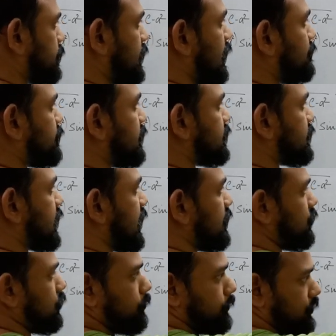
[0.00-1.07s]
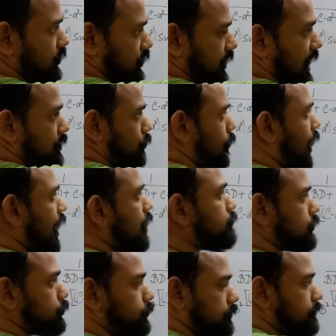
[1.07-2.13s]
the left hand side, you would just get y,
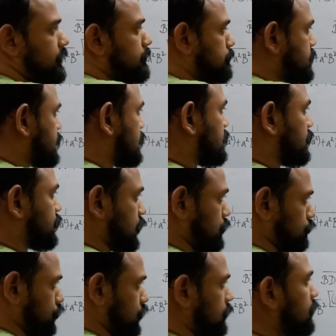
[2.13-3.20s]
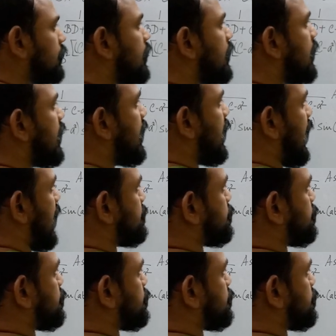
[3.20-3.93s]
which would be the particular solution. And